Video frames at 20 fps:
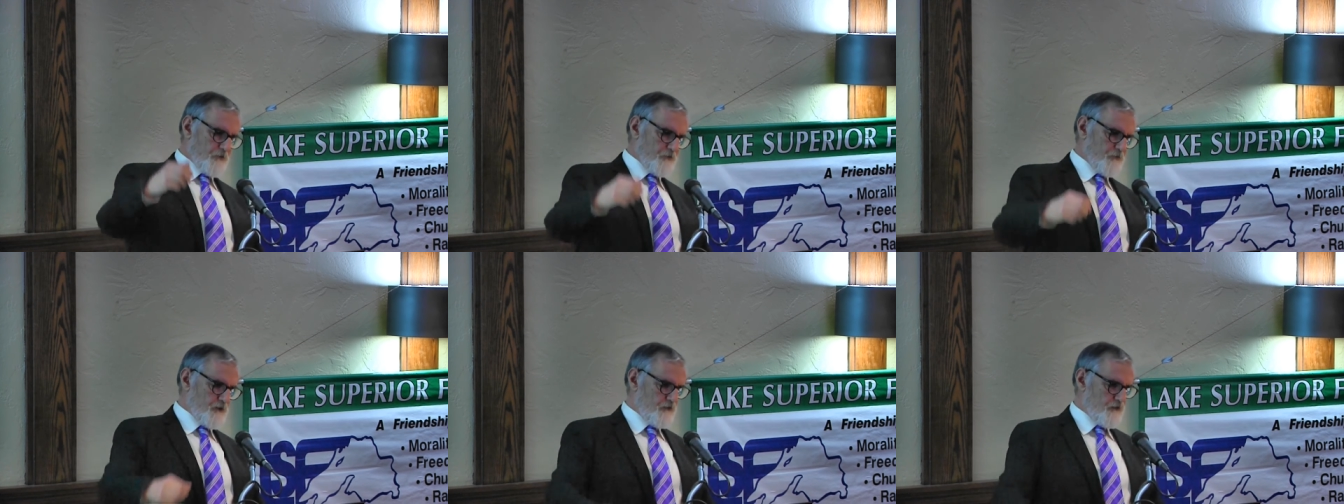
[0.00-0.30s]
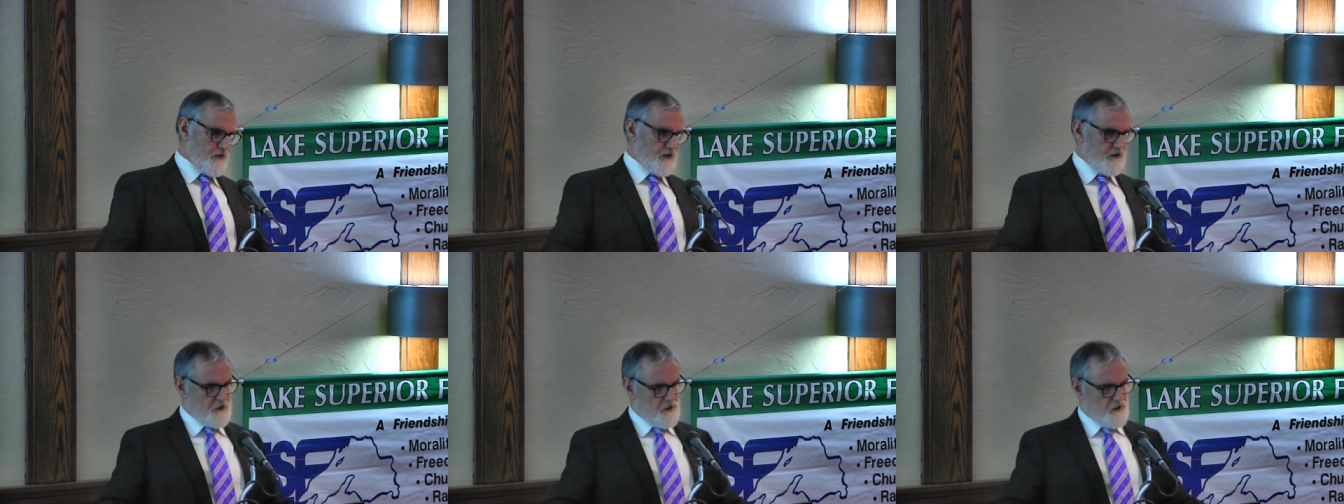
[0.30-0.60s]
from
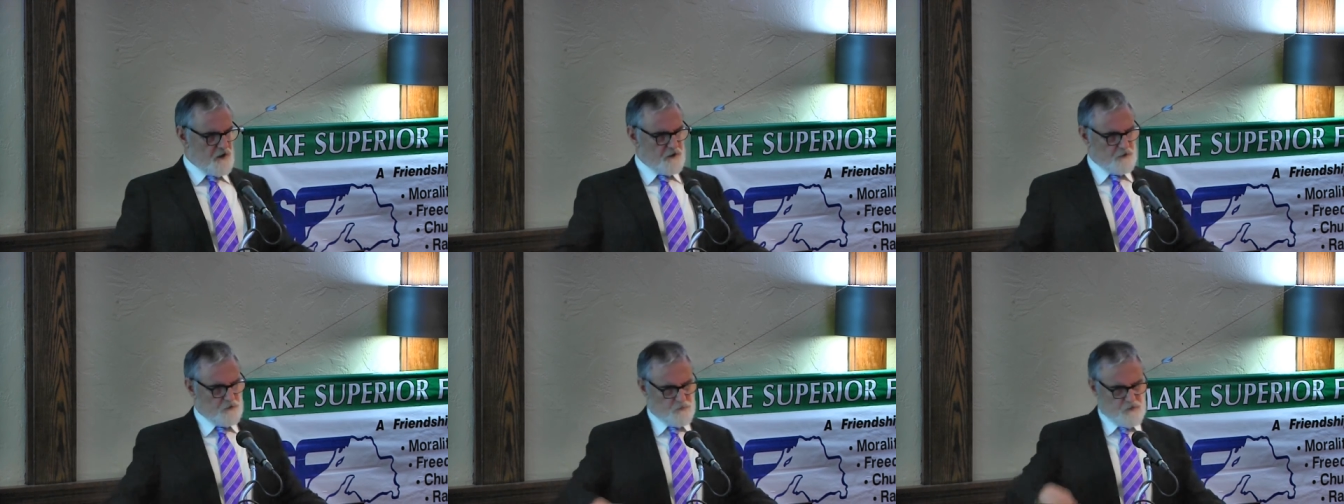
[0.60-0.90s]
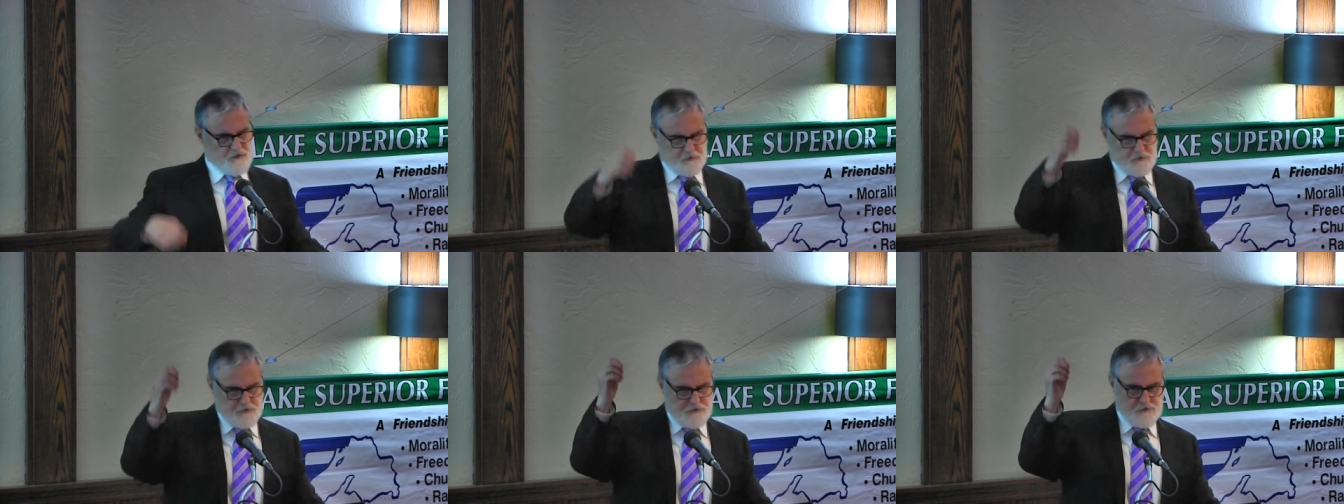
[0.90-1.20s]
these idiotic
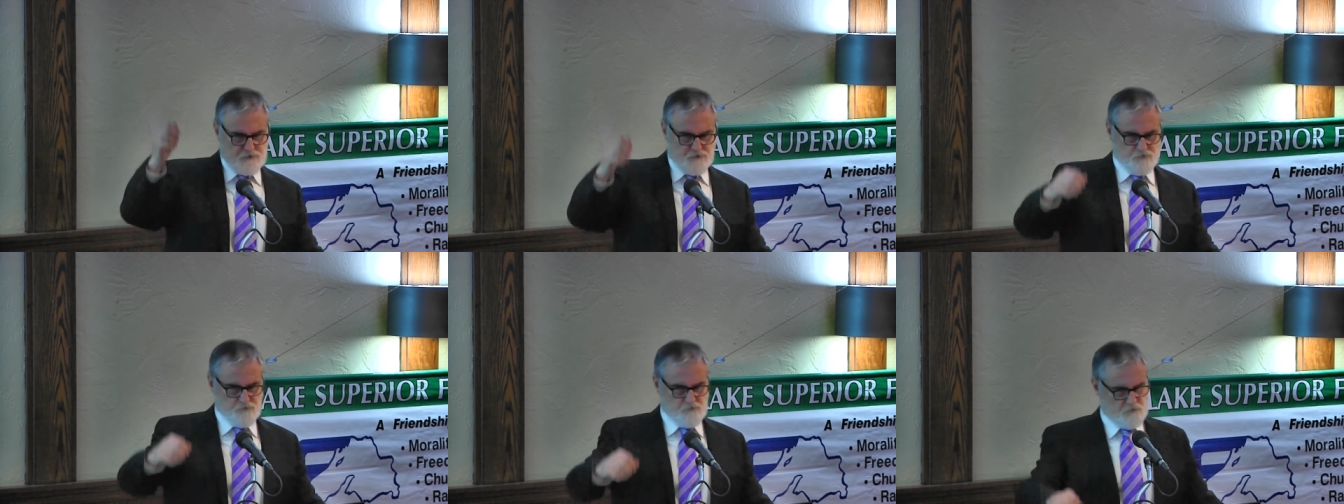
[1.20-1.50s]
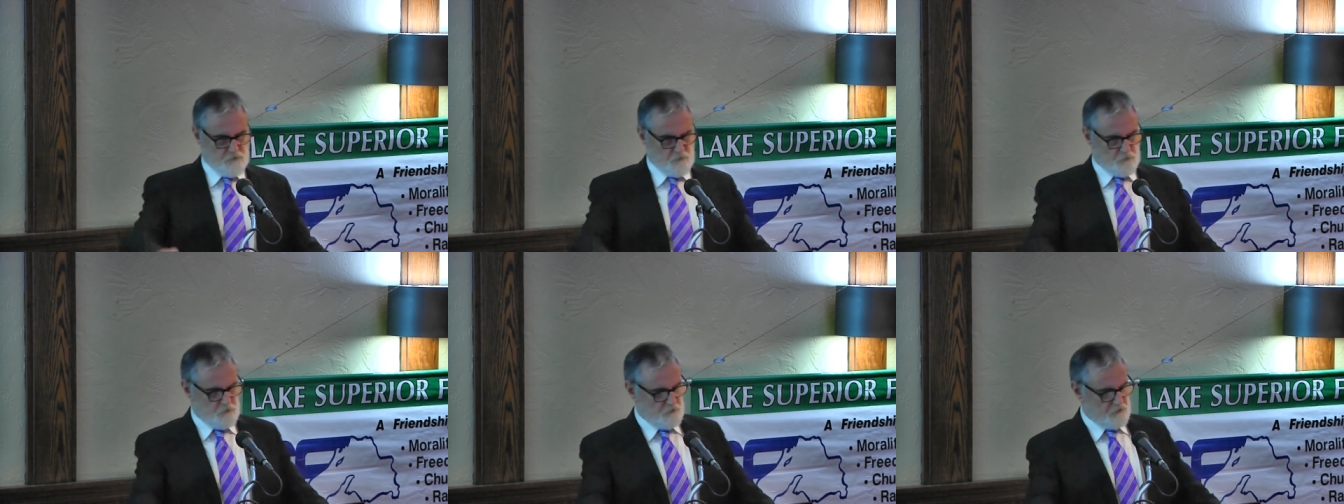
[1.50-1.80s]
regulations
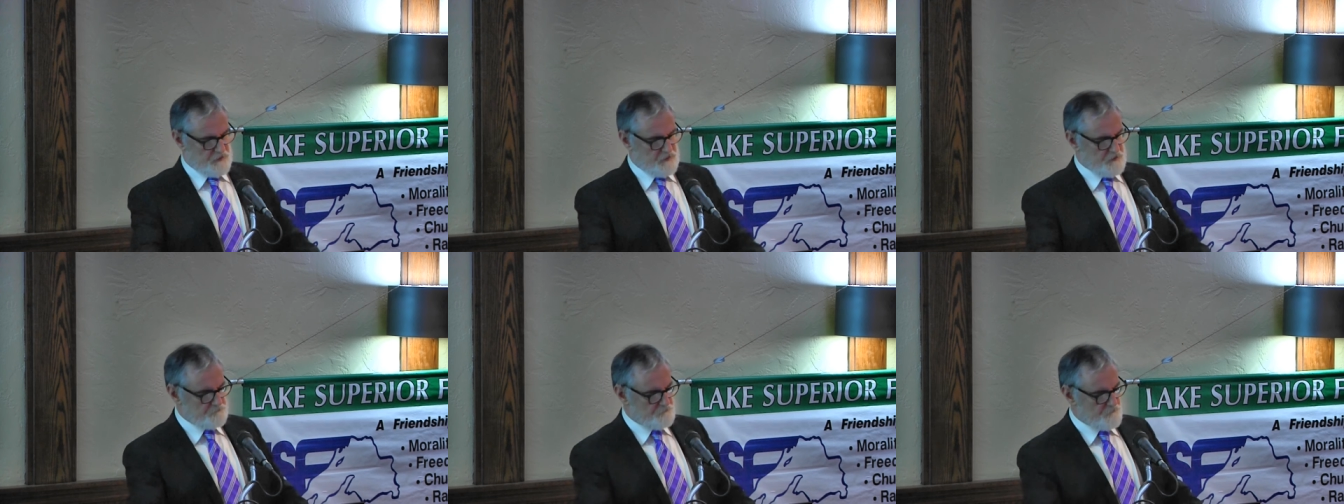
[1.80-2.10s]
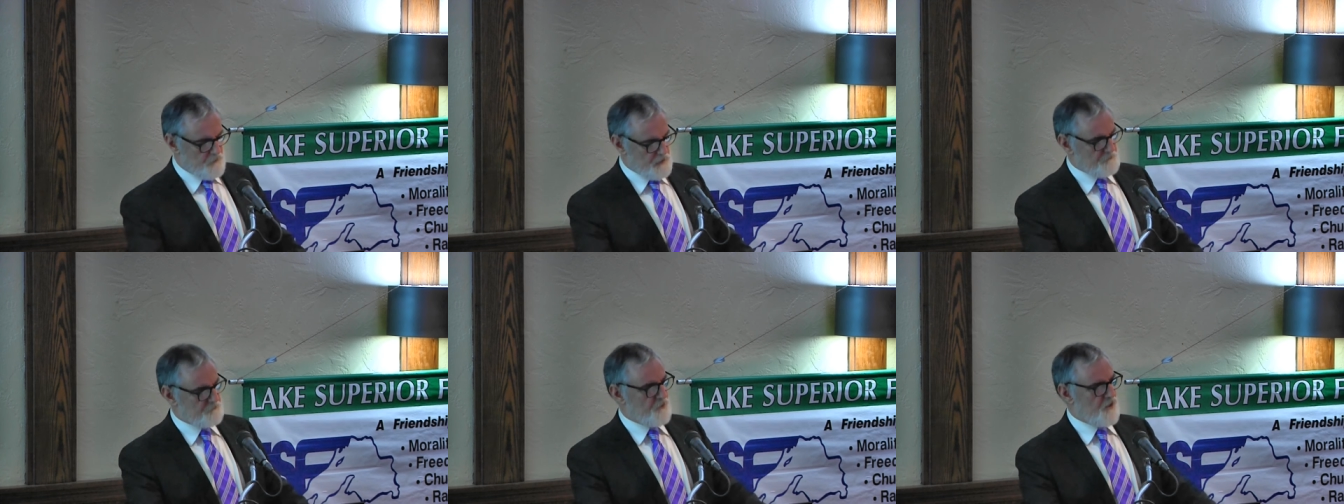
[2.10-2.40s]
that were keeping
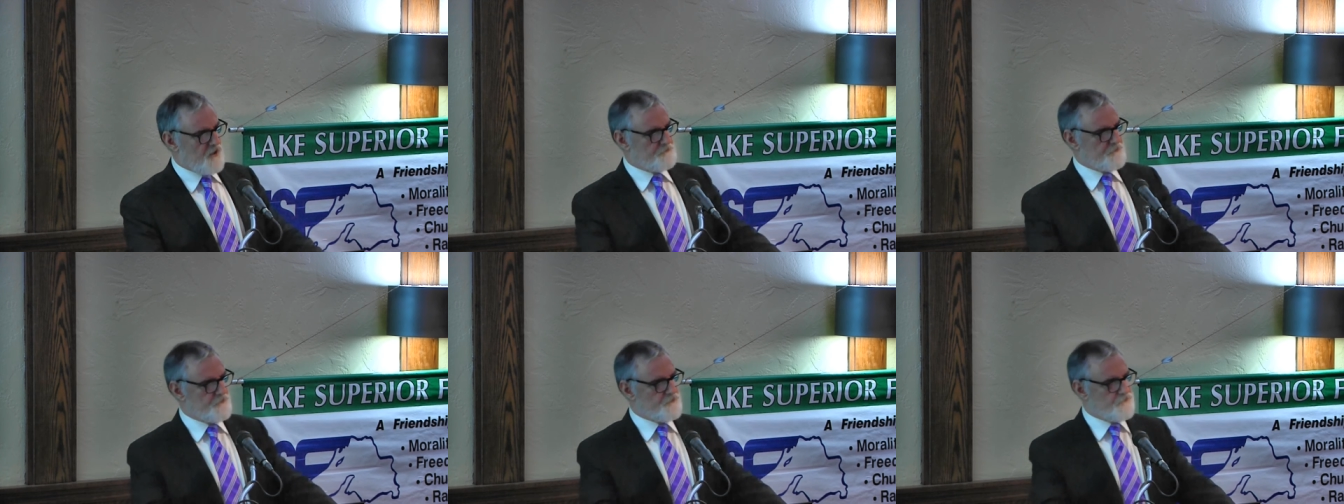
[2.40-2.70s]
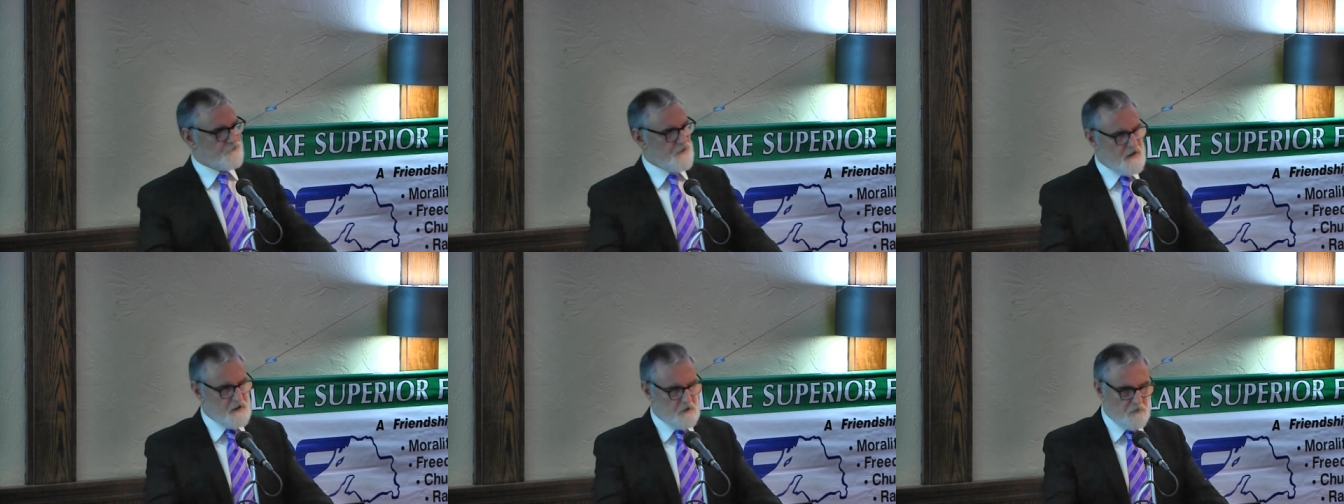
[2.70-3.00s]
my
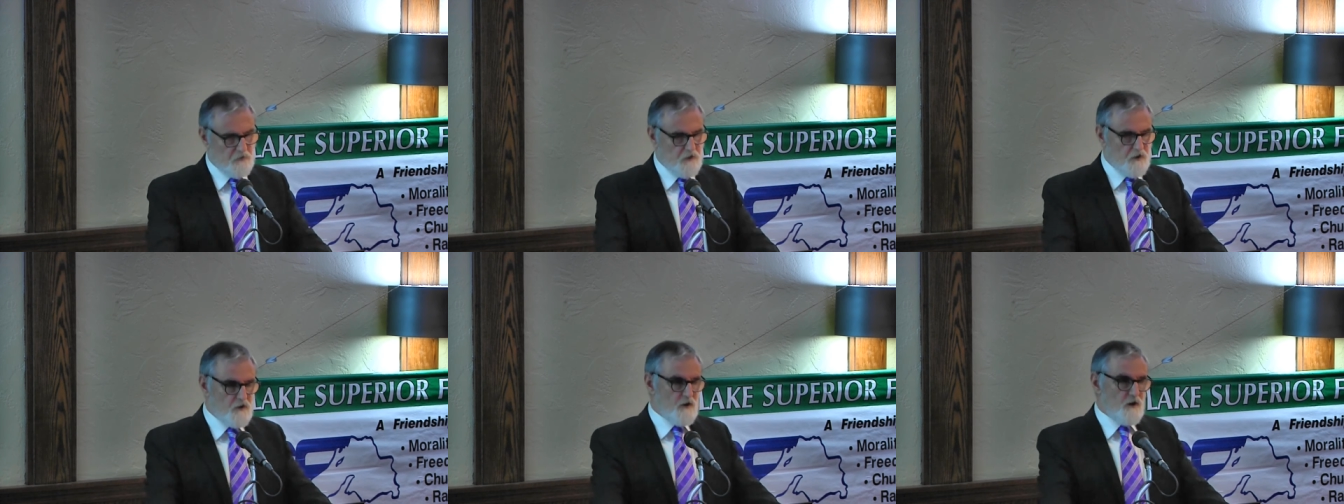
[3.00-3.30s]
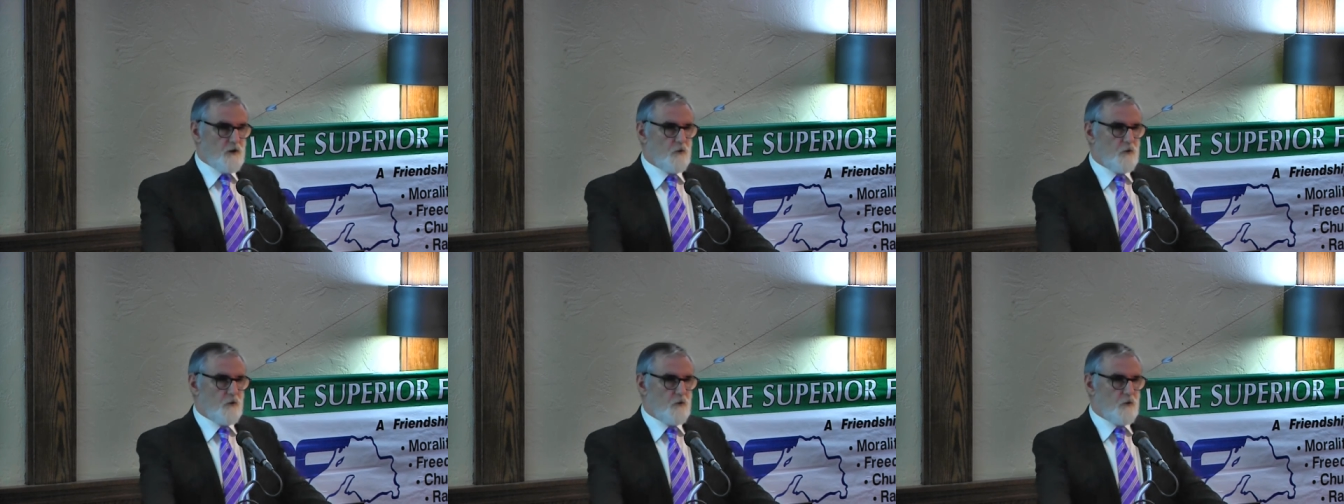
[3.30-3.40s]
profits down